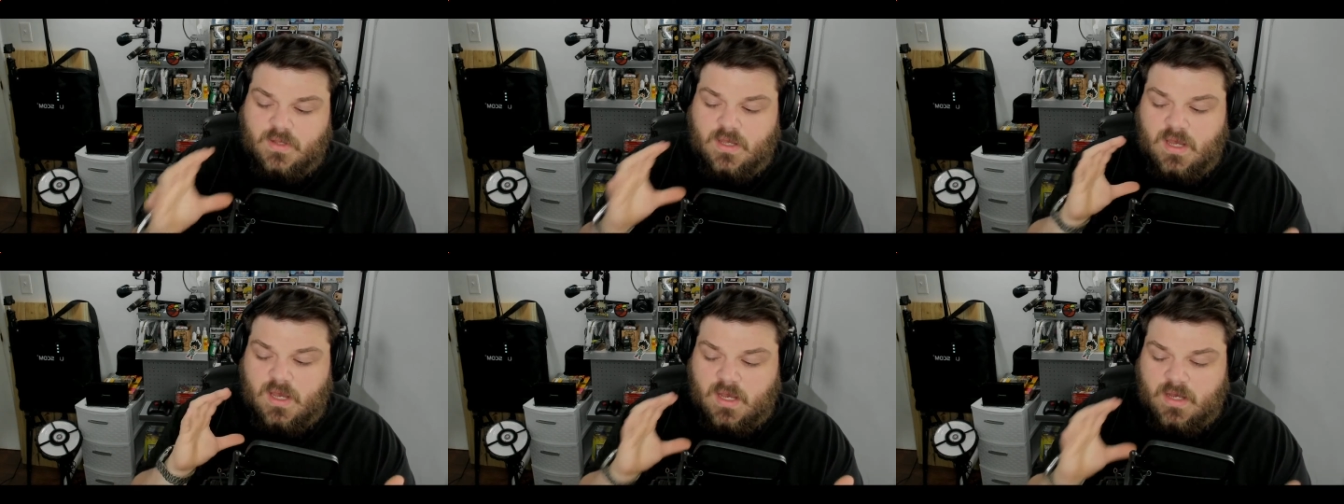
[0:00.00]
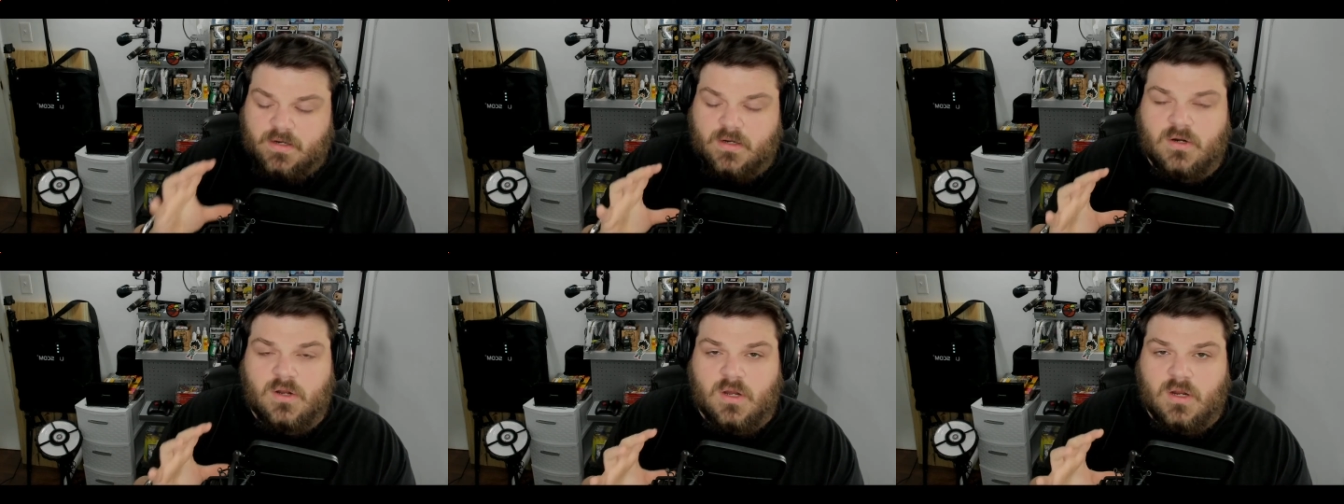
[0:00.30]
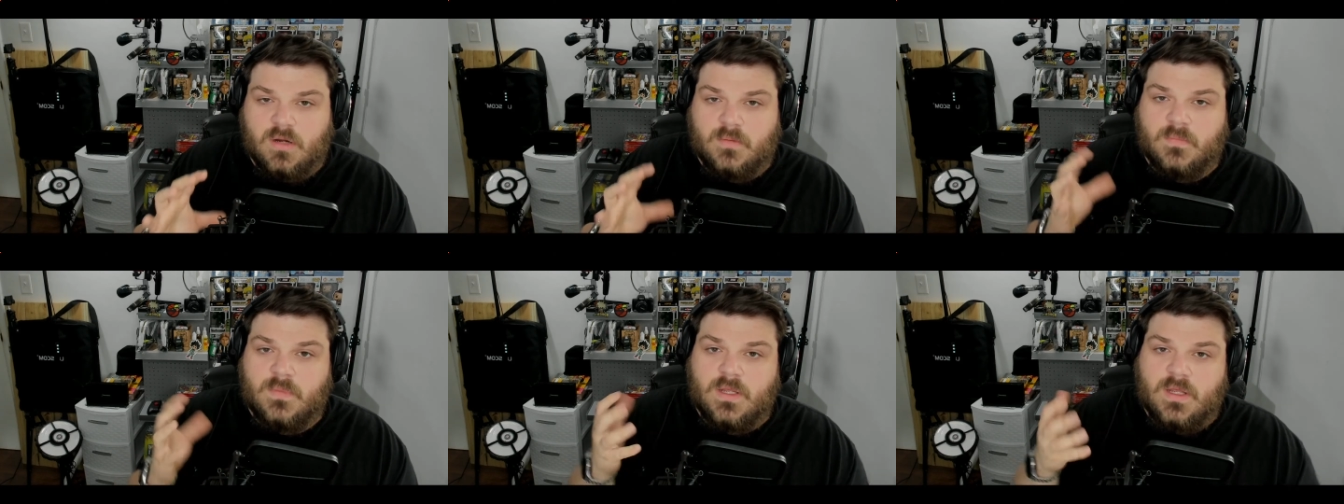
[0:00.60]
on an
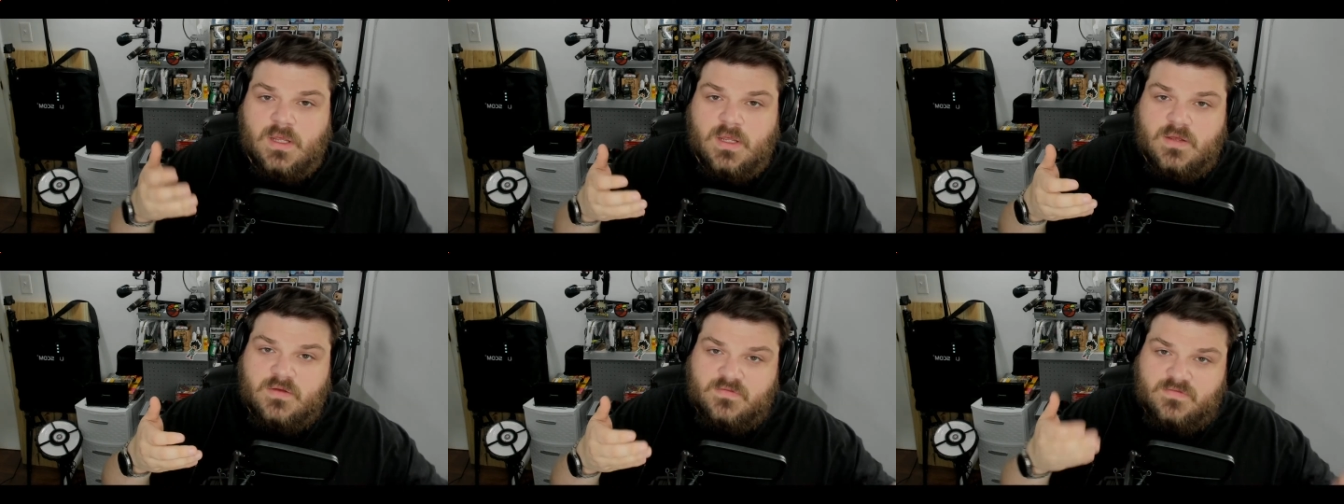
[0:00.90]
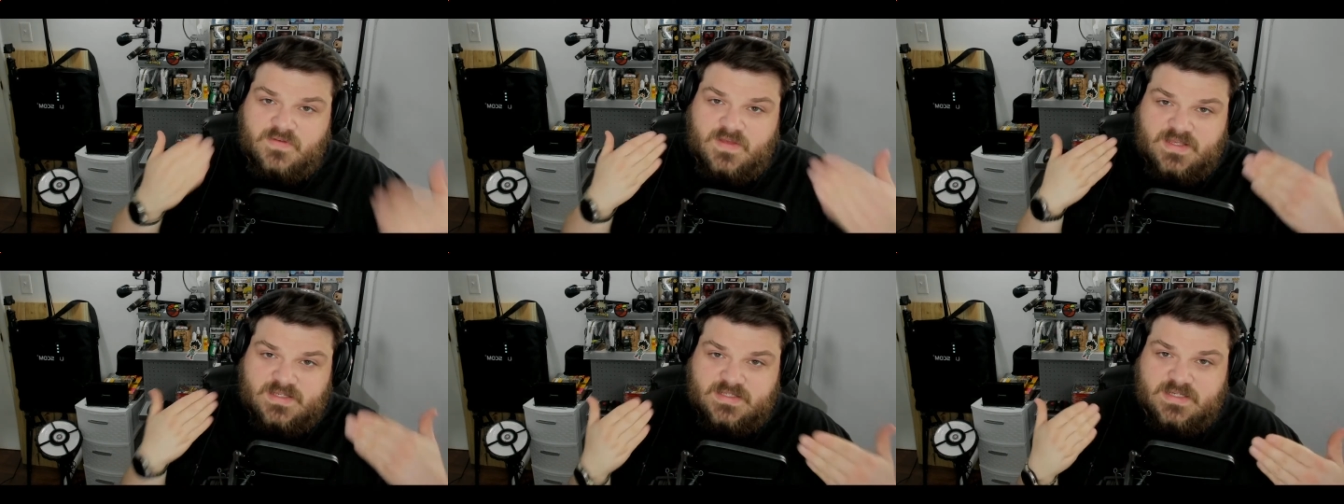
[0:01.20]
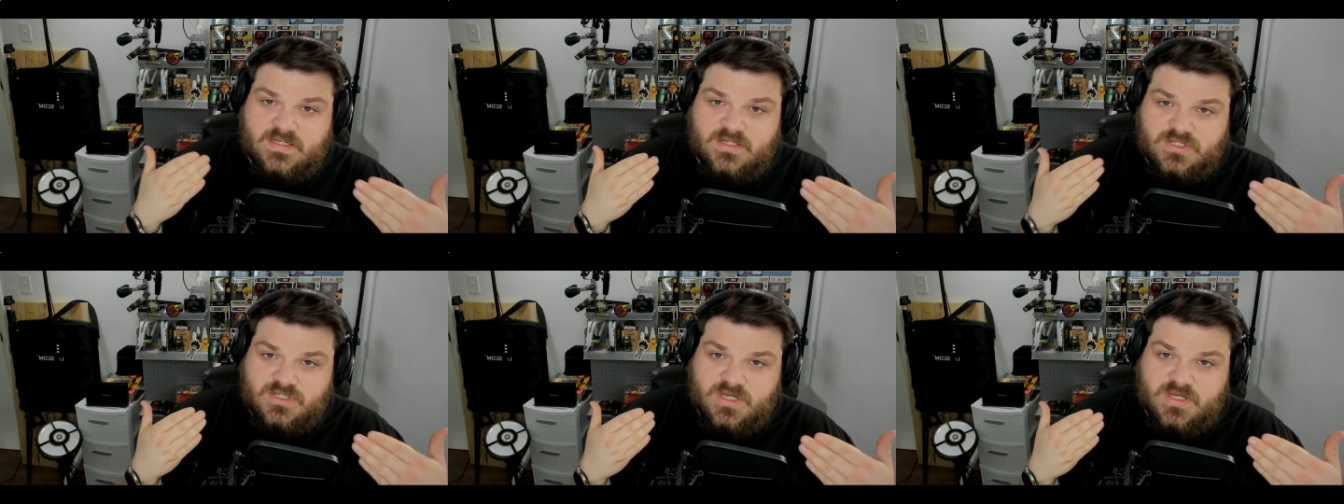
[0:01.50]
arm
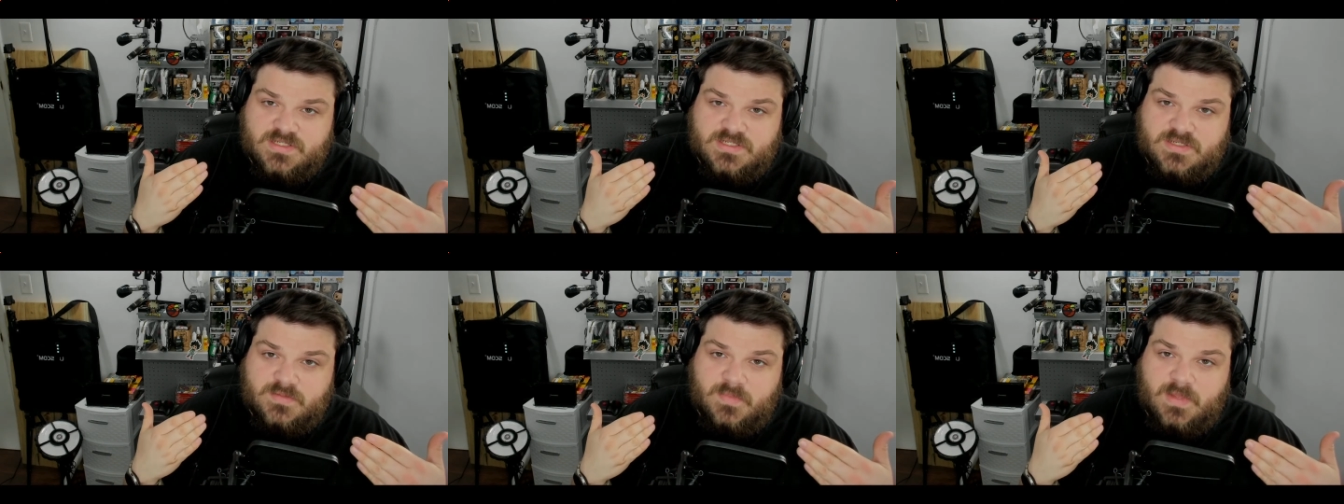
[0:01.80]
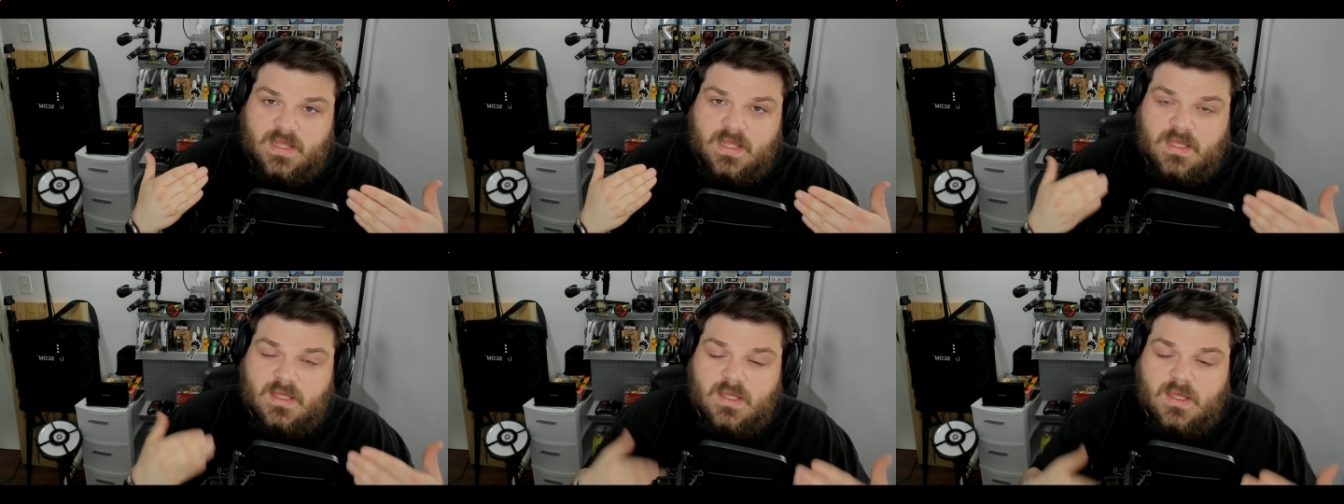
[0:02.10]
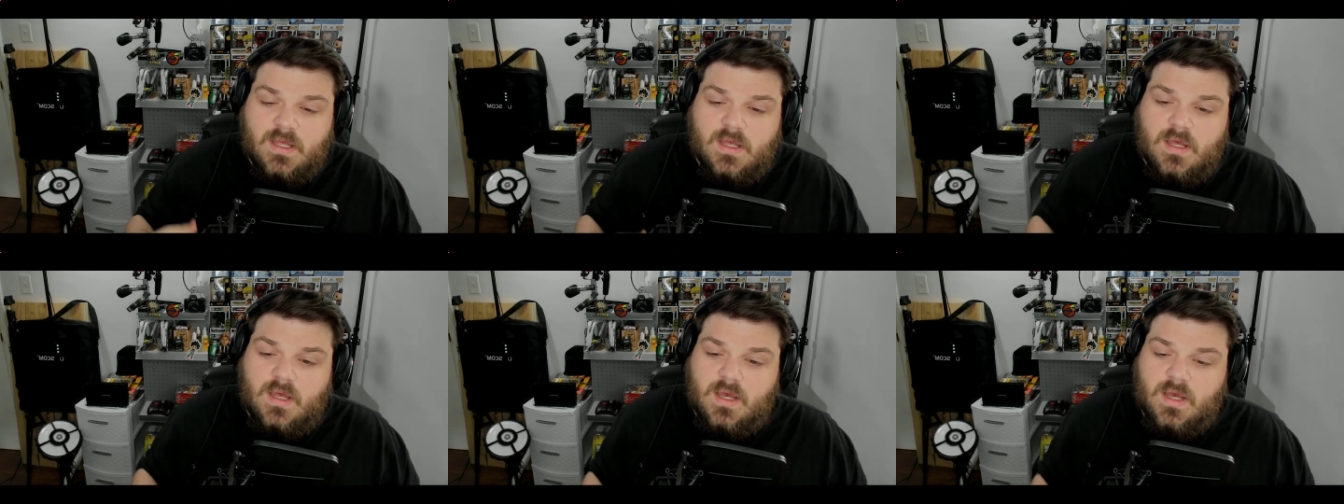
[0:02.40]
facing just me,
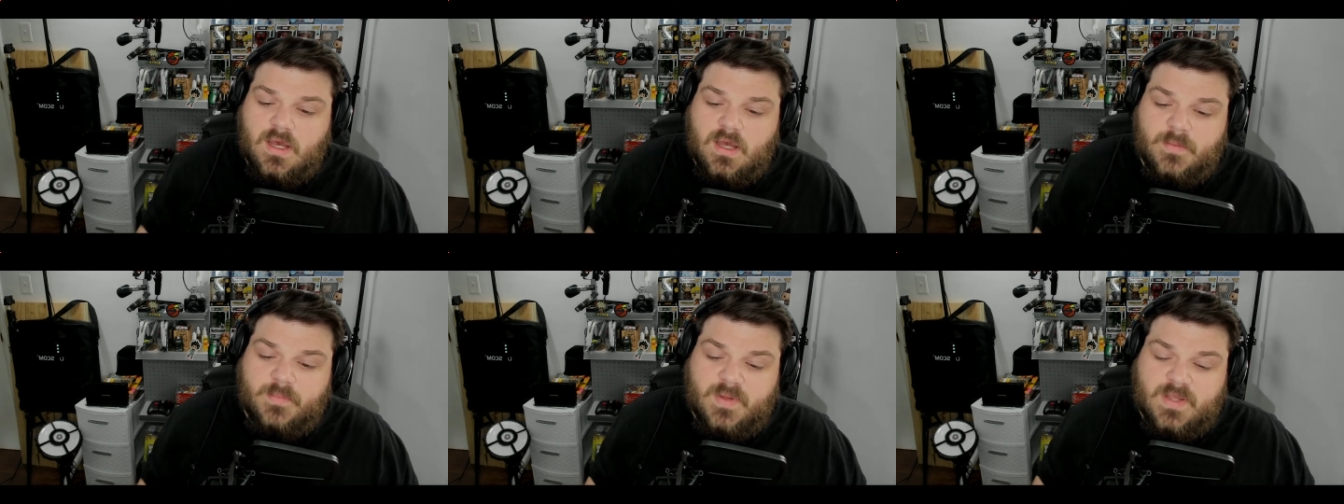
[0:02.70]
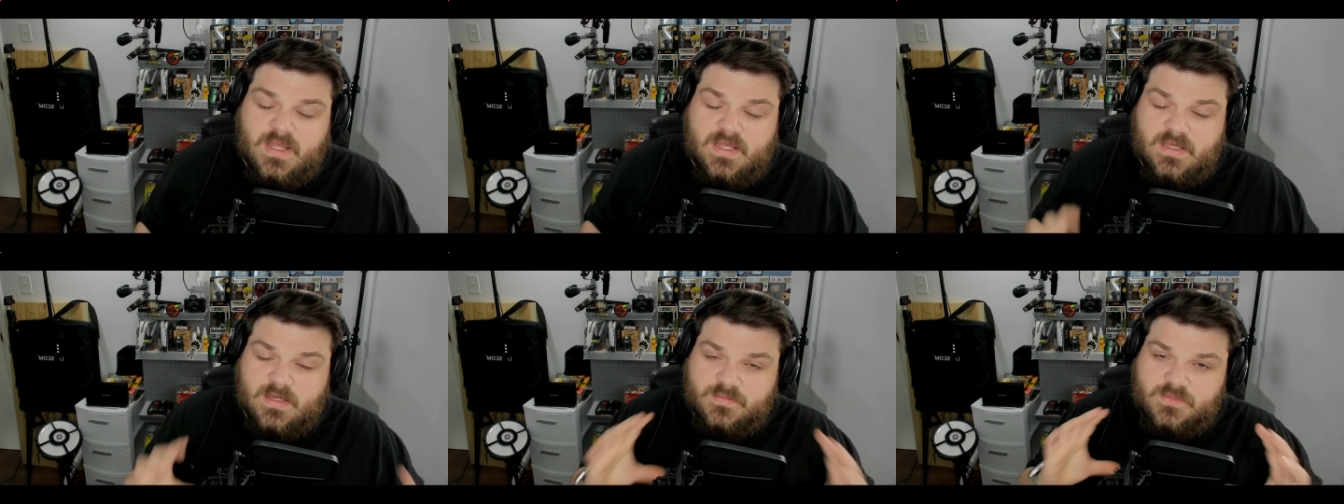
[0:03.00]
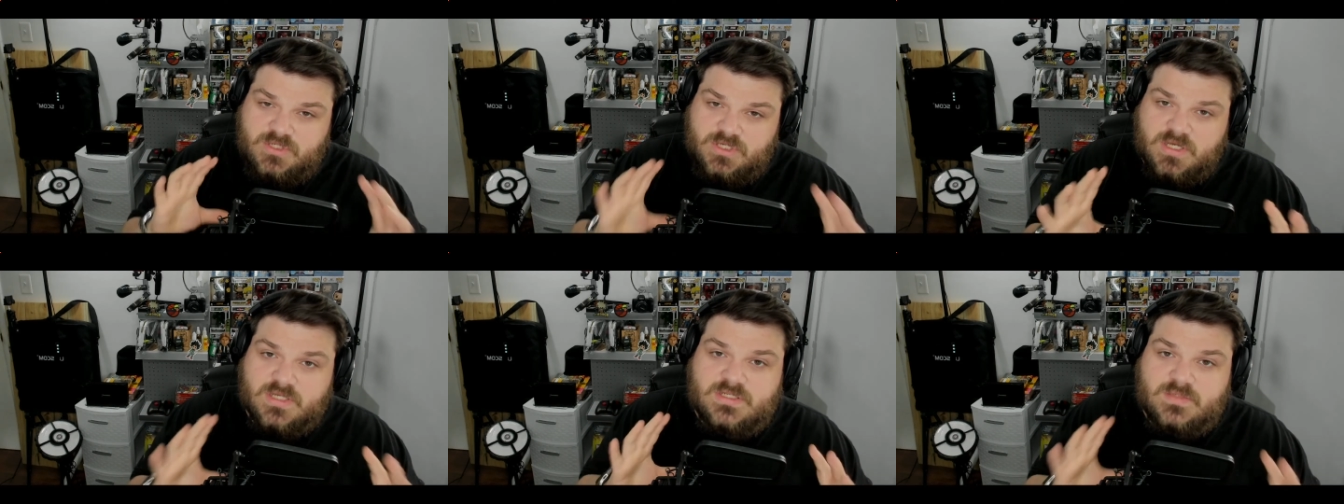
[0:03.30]
picking up
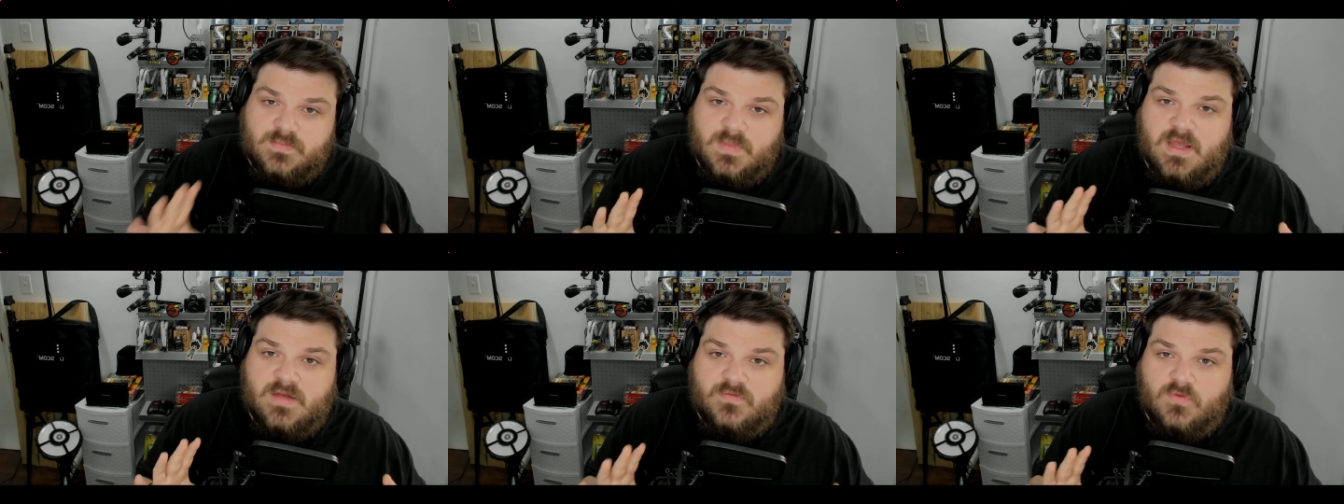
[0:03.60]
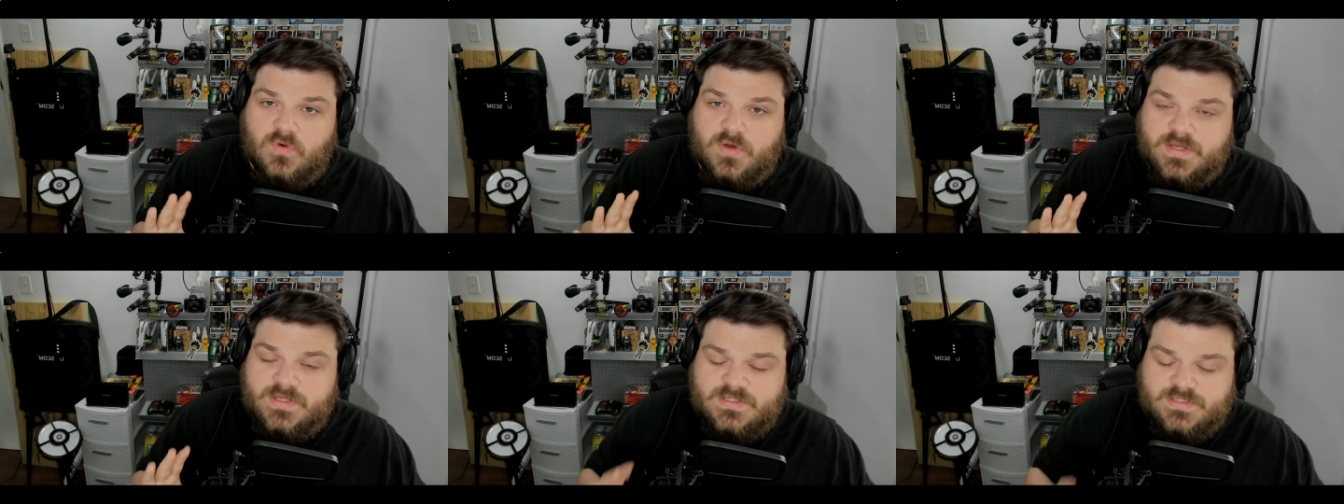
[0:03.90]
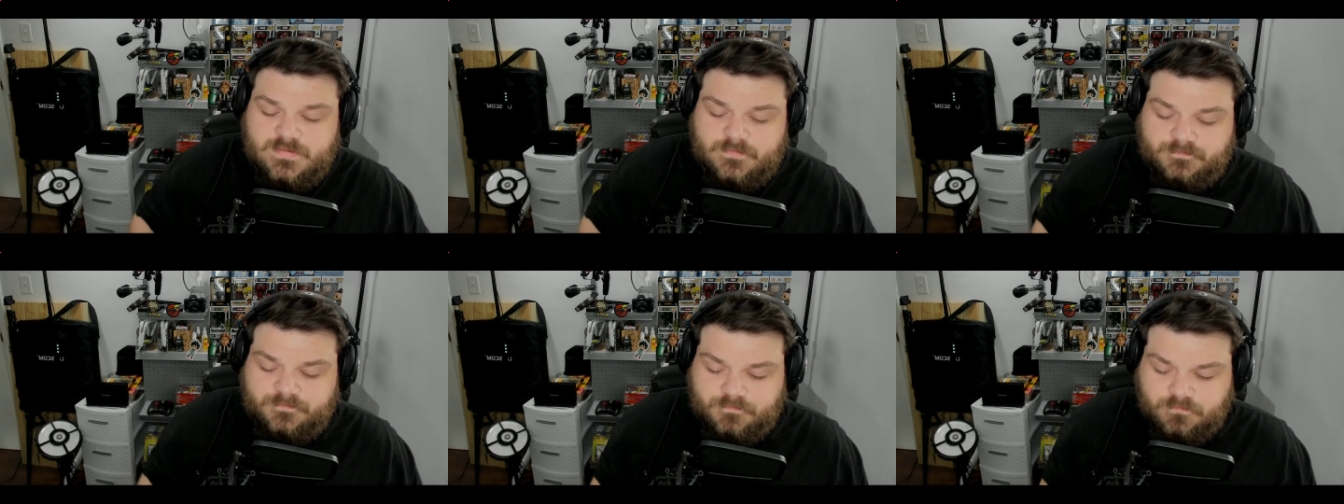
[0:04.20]
just my
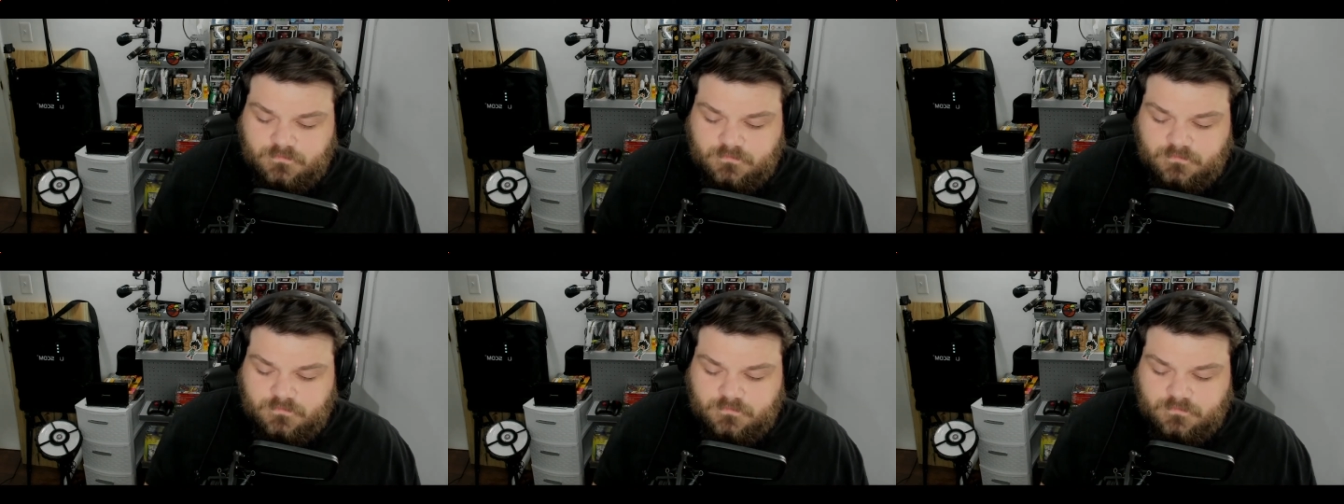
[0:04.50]
voice.